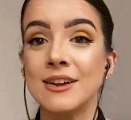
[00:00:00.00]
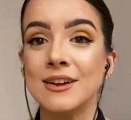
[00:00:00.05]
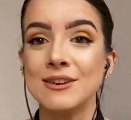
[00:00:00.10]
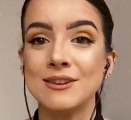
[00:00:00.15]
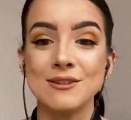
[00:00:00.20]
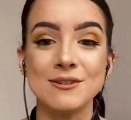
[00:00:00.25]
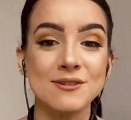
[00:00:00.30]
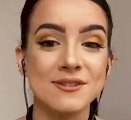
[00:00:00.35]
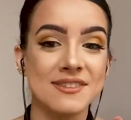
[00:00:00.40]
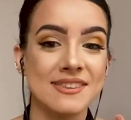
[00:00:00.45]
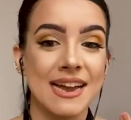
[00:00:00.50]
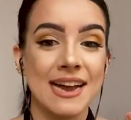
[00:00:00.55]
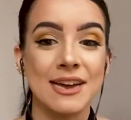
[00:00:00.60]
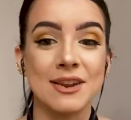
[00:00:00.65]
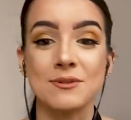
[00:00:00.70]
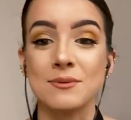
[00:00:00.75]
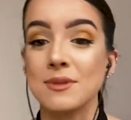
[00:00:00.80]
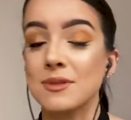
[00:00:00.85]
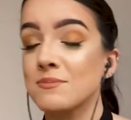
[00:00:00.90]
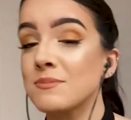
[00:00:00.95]
Do you stand
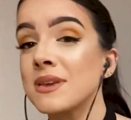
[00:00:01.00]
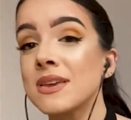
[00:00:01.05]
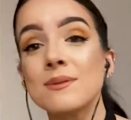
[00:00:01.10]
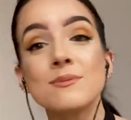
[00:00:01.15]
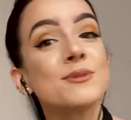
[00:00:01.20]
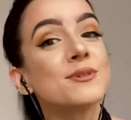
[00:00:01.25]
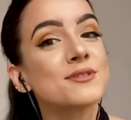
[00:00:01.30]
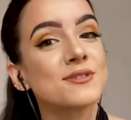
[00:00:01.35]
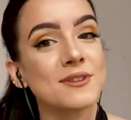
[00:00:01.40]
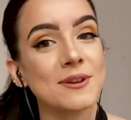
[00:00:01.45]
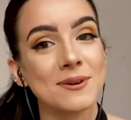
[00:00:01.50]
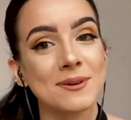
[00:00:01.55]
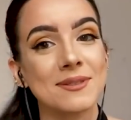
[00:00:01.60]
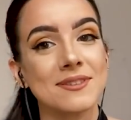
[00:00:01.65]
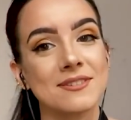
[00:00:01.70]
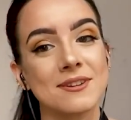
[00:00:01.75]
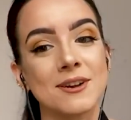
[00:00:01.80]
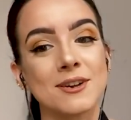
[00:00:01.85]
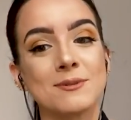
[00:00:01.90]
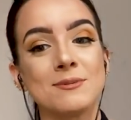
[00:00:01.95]
with me more so in this
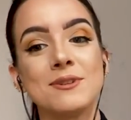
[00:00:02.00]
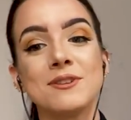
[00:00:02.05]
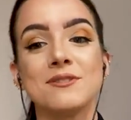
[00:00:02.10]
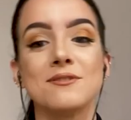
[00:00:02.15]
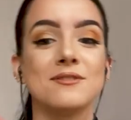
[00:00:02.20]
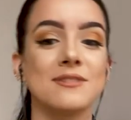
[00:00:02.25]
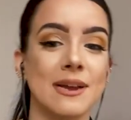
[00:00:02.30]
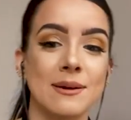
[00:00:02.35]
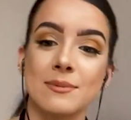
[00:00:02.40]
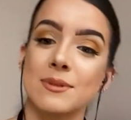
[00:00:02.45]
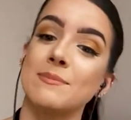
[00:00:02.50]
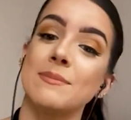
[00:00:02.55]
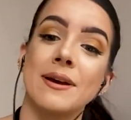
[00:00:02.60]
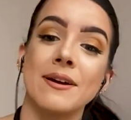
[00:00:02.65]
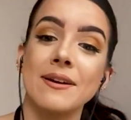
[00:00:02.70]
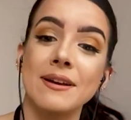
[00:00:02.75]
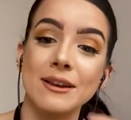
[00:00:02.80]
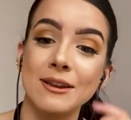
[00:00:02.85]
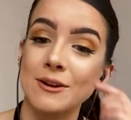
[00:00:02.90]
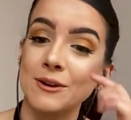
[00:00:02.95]
argument? Do you stand with
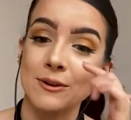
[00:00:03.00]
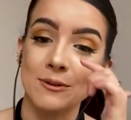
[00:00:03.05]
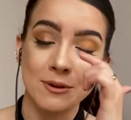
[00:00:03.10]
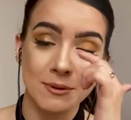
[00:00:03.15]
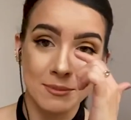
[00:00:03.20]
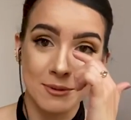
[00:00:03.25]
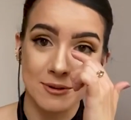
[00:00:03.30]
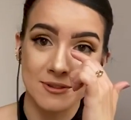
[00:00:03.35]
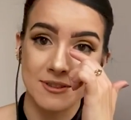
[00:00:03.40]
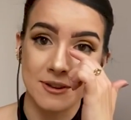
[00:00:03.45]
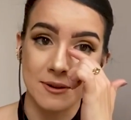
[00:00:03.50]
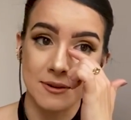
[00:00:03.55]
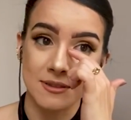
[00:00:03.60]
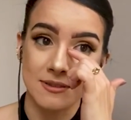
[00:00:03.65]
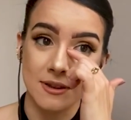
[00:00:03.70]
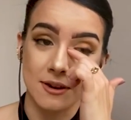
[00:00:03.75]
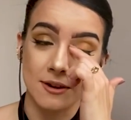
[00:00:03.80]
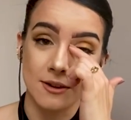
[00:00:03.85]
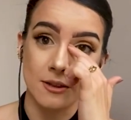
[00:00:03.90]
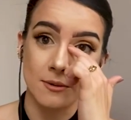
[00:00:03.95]
Mary Lou more so in this
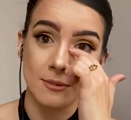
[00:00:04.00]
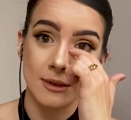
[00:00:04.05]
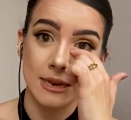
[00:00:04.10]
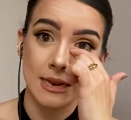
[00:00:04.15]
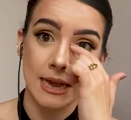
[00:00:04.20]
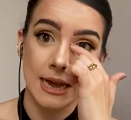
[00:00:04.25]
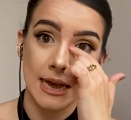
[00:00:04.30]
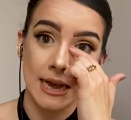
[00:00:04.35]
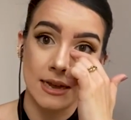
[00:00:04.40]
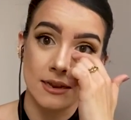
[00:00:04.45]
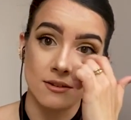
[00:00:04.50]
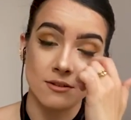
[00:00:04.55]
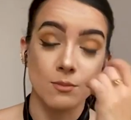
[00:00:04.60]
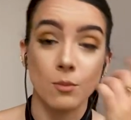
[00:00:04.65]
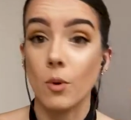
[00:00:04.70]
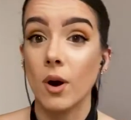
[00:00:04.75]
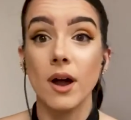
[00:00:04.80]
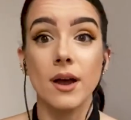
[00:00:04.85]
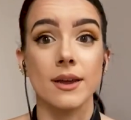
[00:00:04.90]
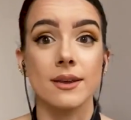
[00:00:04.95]
argument? And
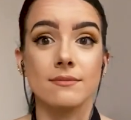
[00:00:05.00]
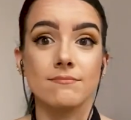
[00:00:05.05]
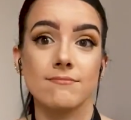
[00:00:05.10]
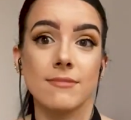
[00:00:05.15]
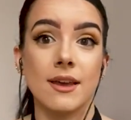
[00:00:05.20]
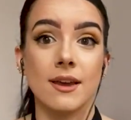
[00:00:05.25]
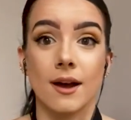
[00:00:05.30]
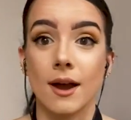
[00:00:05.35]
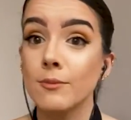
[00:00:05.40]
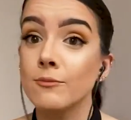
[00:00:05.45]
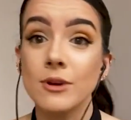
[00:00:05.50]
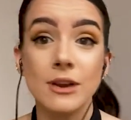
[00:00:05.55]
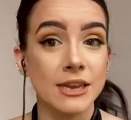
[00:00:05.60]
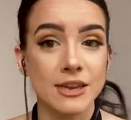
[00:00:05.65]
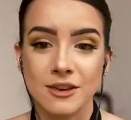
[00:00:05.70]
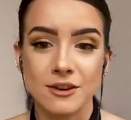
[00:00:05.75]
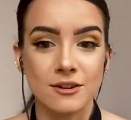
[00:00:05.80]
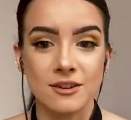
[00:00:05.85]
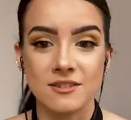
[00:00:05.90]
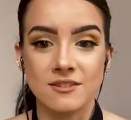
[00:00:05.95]
why? Like, I'm really
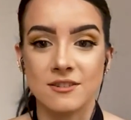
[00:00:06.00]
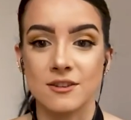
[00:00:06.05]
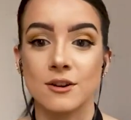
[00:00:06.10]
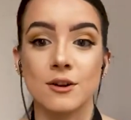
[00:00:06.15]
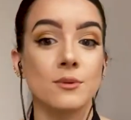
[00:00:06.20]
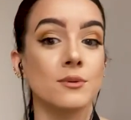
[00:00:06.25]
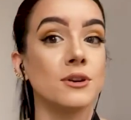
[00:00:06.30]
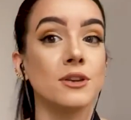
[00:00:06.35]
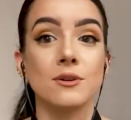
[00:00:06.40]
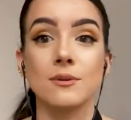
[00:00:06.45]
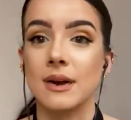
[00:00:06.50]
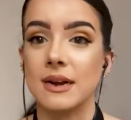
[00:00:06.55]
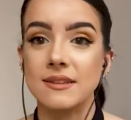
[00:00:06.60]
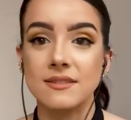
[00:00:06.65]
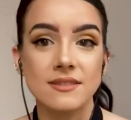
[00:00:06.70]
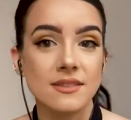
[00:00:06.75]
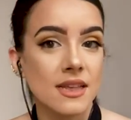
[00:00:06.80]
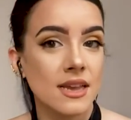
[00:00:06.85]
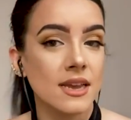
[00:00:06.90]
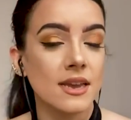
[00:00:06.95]
curious to know what you guys
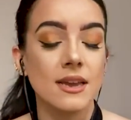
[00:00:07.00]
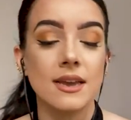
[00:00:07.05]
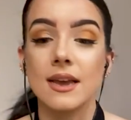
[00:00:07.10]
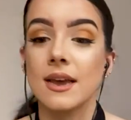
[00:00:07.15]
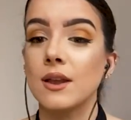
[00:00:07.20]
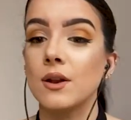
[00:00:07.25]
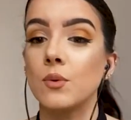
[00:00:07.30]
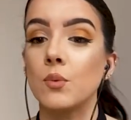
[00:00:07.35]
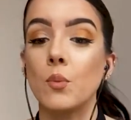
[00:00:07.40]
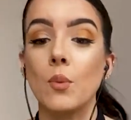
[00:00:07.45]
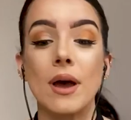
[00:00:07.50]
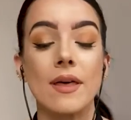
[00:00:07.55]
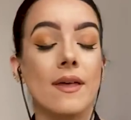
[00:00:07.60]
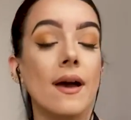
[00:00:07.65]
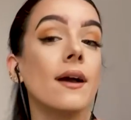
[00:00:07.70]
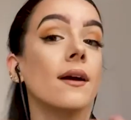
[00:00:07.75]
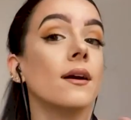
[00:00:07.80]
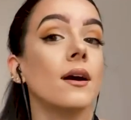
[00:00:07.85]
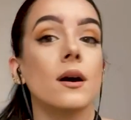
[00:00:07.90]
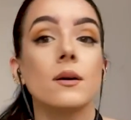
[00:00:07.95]
think and where
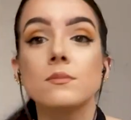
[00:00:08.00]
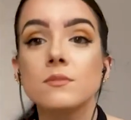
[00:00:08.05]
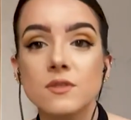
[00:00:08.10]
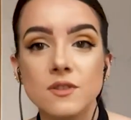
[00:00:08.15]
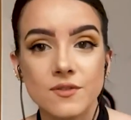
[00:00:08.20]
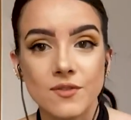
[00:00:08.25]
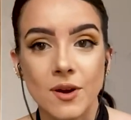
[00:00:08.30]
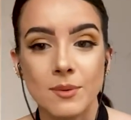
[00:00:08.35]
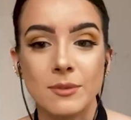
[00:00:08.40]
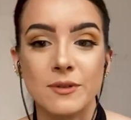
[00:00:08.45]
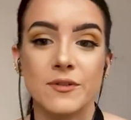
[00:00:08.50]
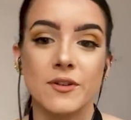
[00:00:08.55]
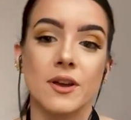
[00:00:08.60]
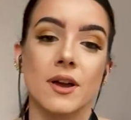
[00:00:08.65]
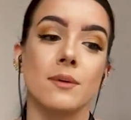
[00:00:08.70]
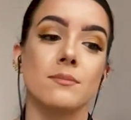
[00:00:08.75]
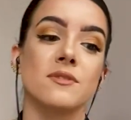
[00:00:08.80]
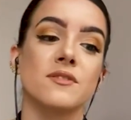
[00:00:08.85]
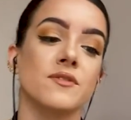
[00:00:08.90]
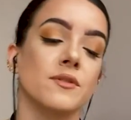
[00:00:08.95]
that comes from, if it
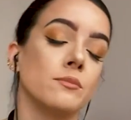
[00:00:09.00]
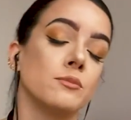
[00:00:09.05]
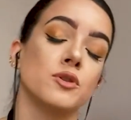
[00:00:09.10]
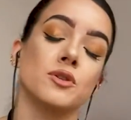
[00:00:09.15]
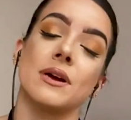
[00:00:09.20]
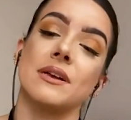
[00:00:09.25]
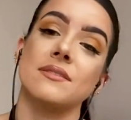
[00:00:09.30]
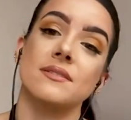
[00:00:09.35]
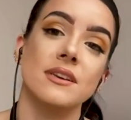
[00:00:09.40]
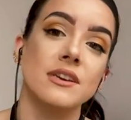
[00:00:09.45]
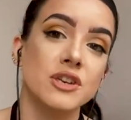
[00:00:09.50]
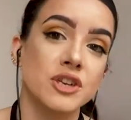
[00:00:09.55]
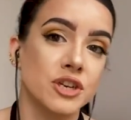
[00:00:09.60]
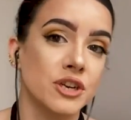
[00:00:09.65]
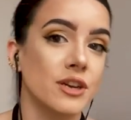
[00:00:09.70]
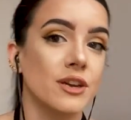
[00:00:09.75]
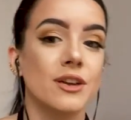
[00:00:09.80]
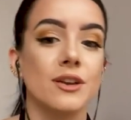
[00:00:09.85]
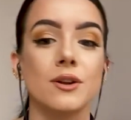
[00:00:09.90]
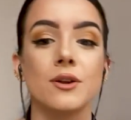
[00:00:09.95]
comes from
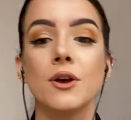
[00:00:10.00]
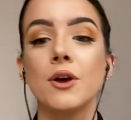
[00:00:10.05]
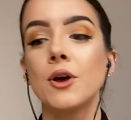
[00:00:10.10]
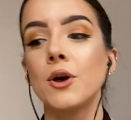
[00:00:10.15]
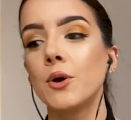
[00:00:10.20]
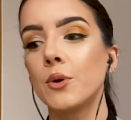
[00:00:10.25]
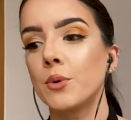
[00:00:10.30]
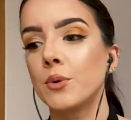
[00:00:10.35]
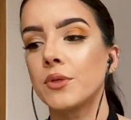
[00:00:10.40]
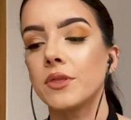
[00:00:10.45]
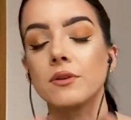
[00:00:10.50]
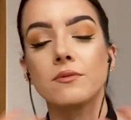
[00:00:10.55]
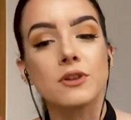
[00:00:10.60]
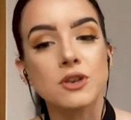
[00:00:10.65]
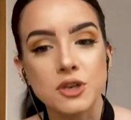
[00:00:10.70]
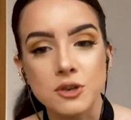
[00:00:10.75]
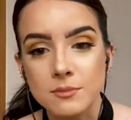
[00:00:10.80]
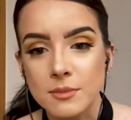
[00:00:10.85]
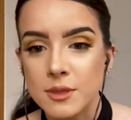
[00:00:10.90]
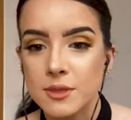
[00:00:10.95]
translation or the
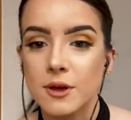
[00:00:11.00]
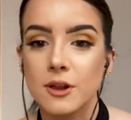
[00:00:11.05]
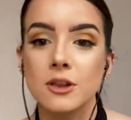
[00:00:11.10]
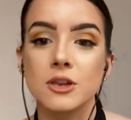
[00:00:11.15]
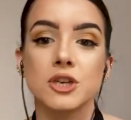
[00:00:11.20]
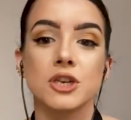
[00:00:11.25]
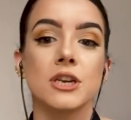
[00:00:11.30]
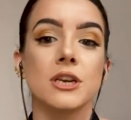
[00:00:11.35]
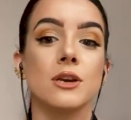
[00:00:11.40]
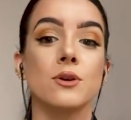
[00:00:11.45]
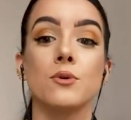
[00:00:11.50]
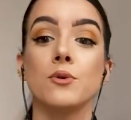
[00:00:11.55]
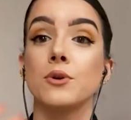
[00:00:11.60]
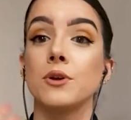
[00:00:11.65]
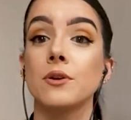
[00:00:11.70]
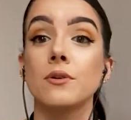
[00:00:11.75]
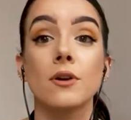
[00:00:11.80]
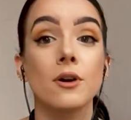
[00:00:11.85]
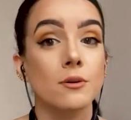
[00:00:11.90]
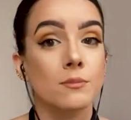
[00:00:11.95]
original mythology or
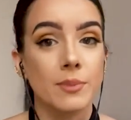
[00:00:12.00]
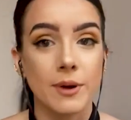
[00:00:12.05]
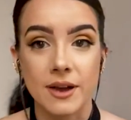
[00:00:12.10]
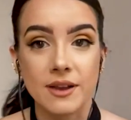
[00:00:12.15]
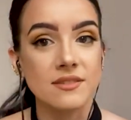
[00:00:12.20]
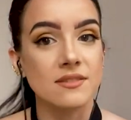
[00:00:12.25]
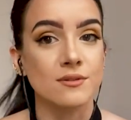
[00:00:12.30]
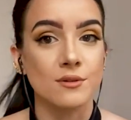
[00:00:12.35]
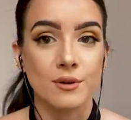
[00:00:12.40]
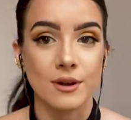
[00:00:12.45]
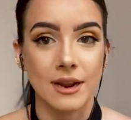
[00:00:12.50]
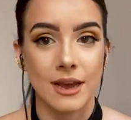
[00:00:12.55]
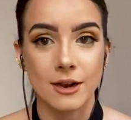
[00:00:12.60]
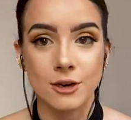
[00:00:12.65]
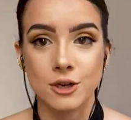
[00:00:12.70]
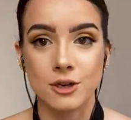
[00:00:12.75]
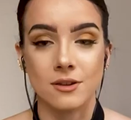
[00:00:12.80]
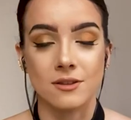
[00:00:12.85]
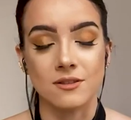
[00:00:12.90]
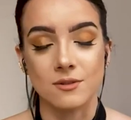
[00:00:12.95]
your own personal
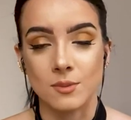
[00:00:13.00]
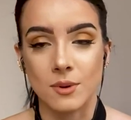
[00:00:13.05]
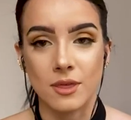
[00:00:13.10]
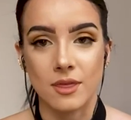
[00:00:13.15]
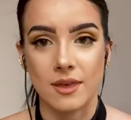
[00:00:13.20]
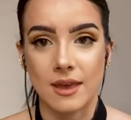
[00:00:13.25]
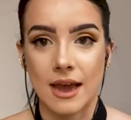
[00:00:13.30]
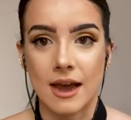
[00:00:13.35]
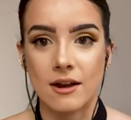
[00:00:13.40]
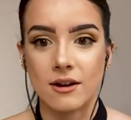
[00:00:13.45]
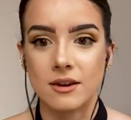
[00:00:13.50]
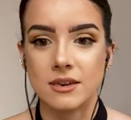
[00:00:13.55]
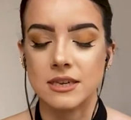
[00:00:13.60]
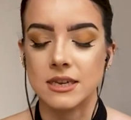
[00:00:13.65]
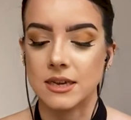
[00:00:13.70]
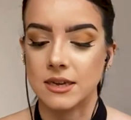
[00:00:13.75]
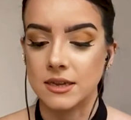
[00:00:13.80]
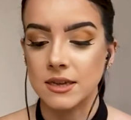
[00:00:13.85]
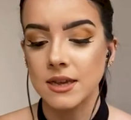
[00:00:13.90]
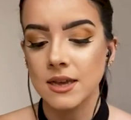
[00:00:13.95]
connections with the
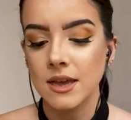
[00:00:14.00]
character.